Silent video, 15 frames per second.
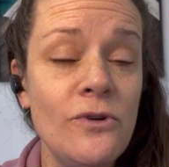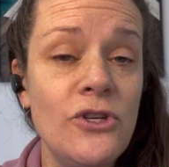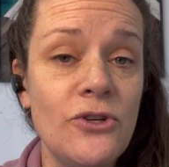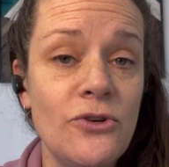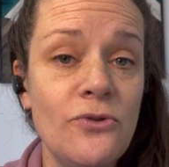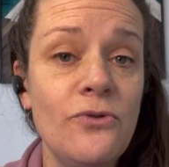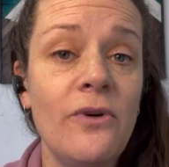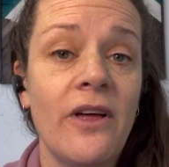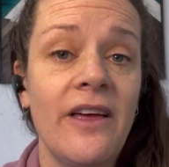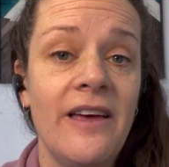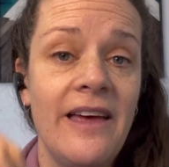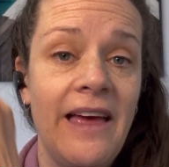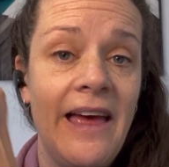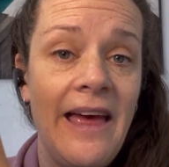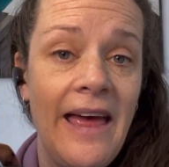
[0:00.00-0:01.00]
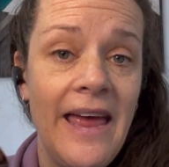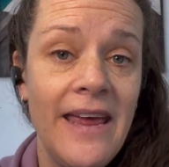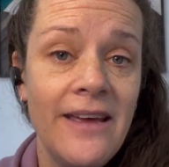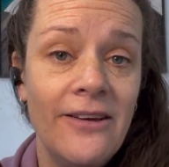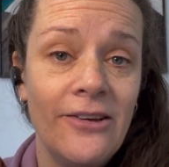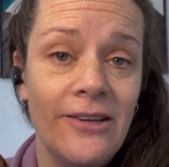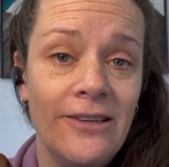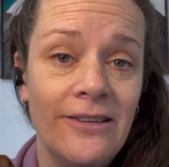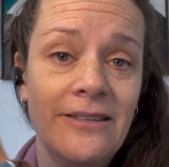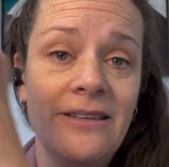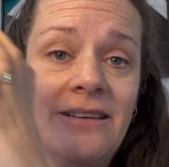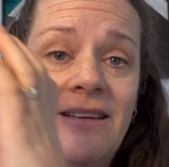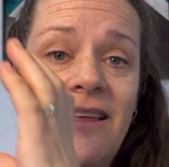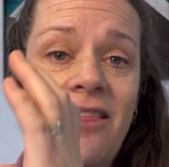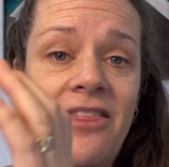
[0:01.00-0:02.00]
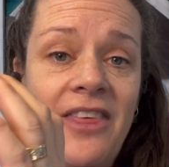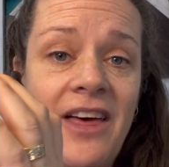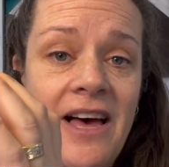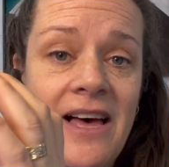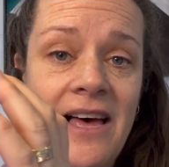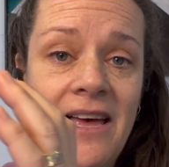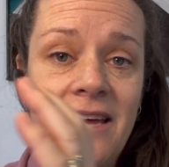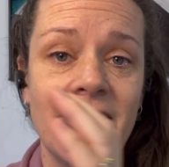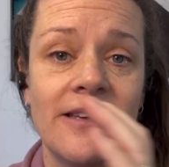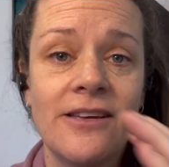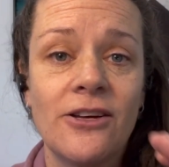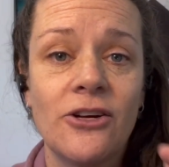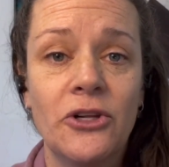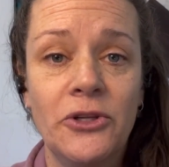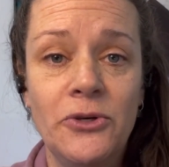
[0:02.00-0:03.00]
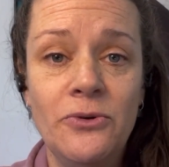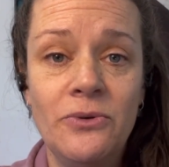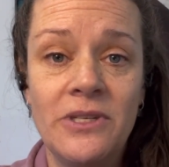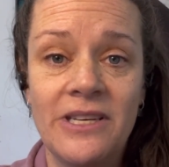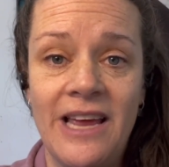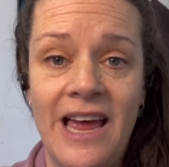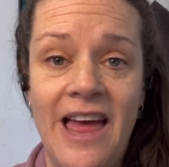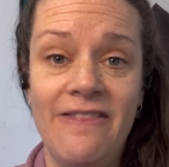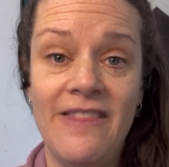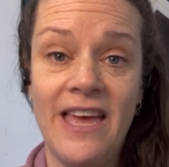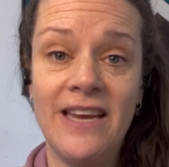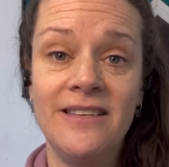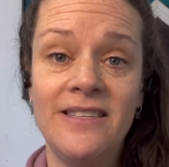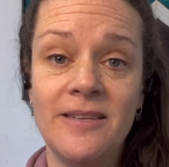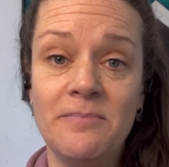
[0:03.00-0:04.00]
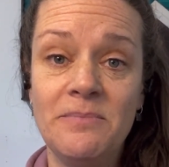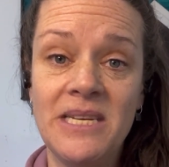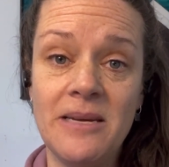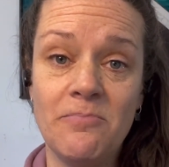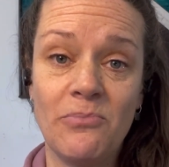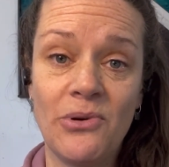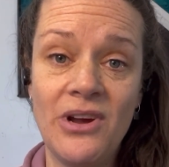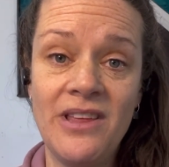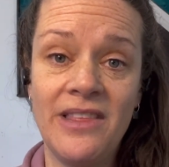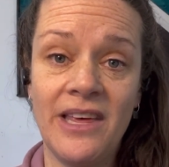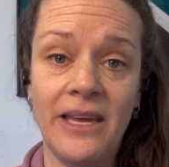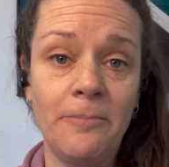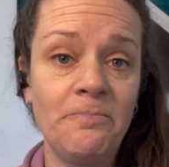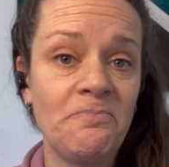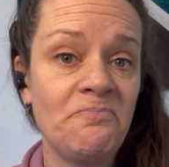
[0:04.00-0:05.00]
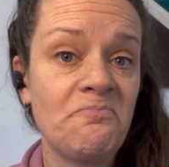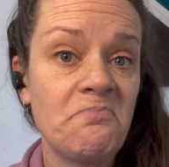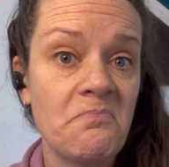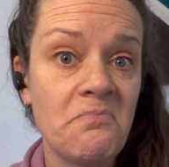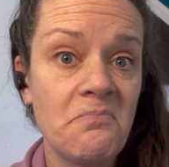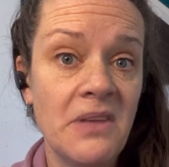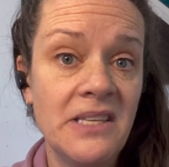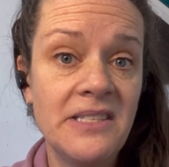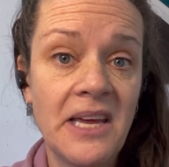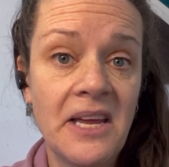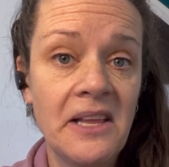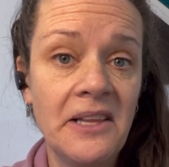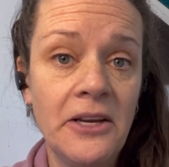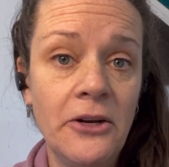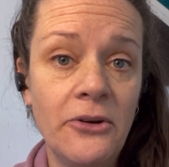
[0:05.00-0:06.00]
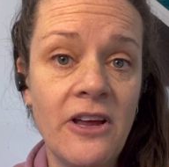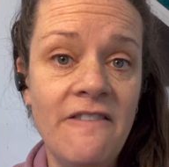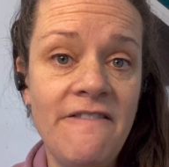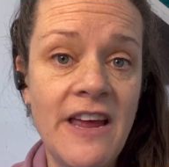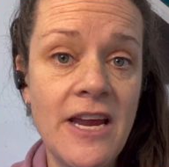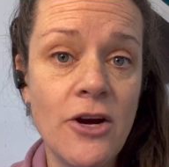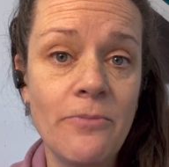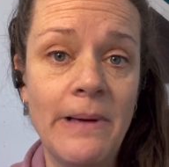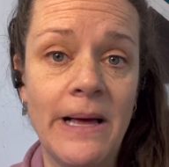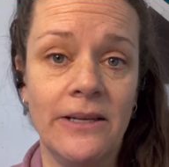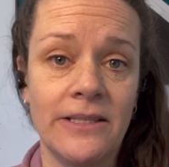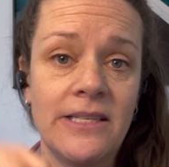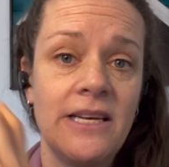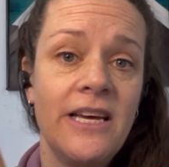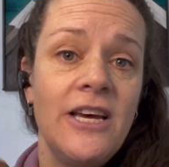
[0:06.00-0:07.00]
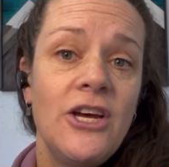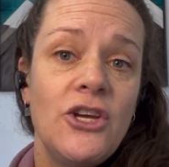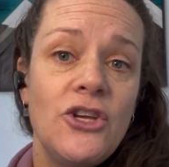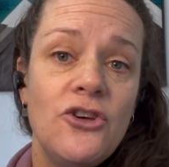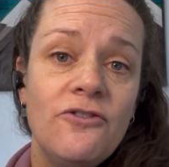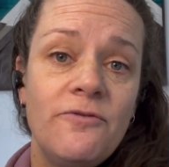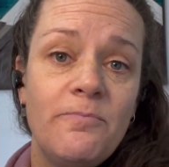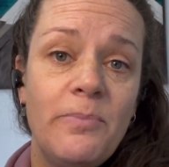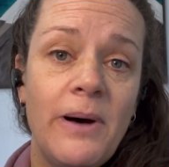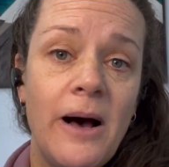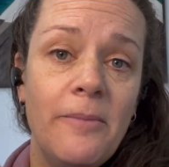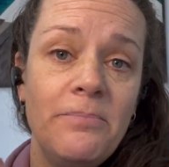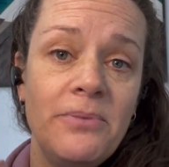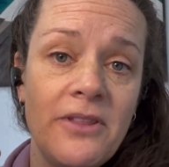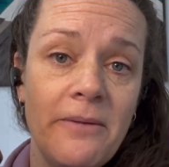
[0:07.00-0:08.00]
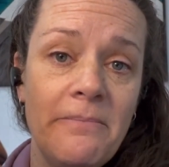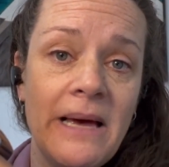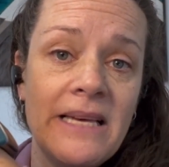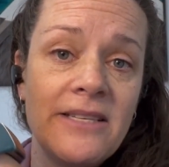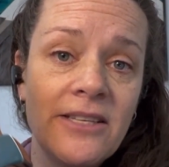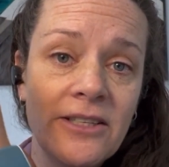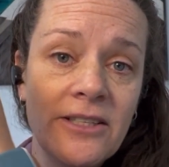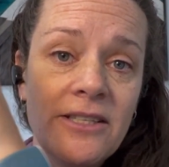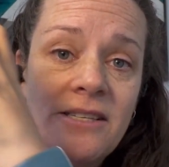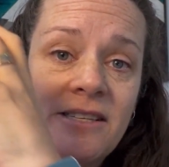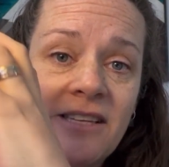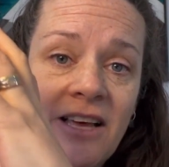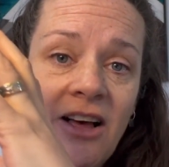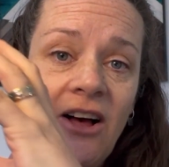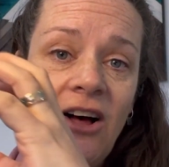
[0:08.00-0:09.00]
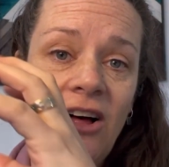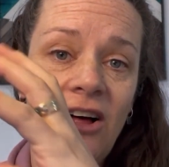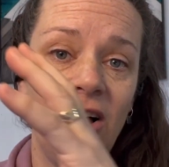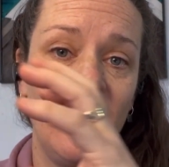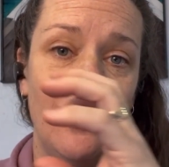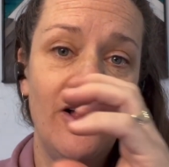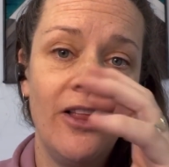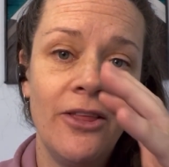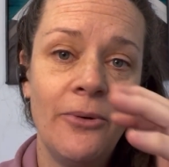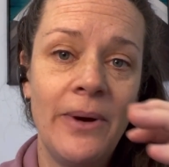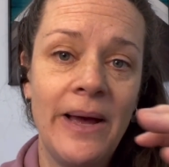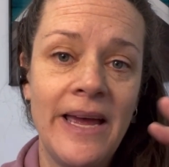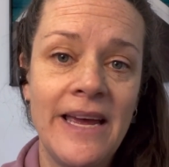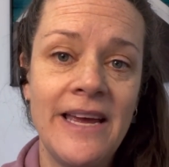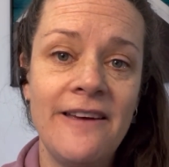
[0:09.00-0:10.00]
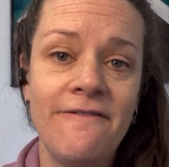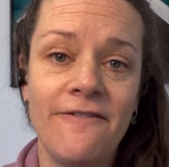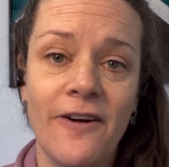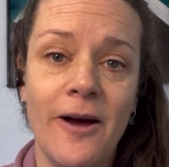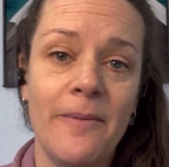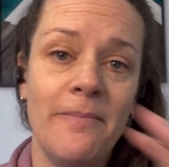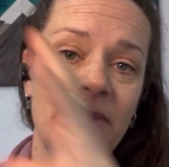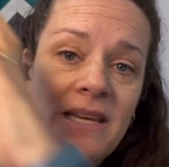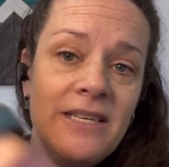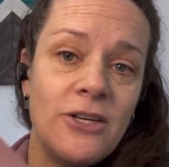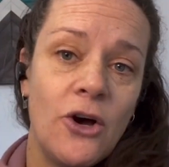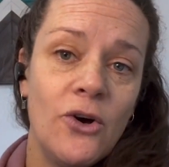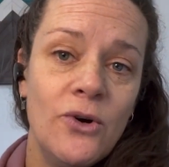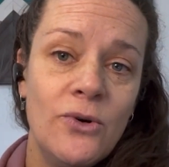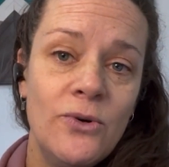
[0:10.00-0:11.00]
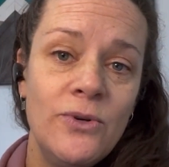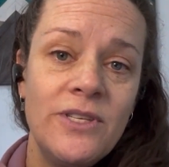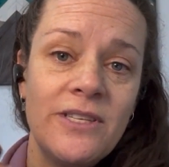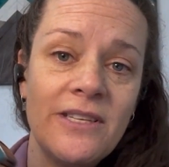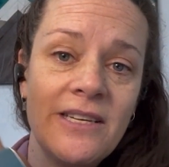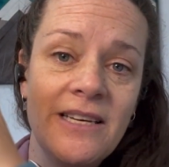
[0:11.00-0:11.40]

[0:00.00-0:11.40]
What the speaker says: do ankle, thigh, glute, and then some deep breathing, it's like a little conveyor belt. You've pumped the muscles all the way from the toes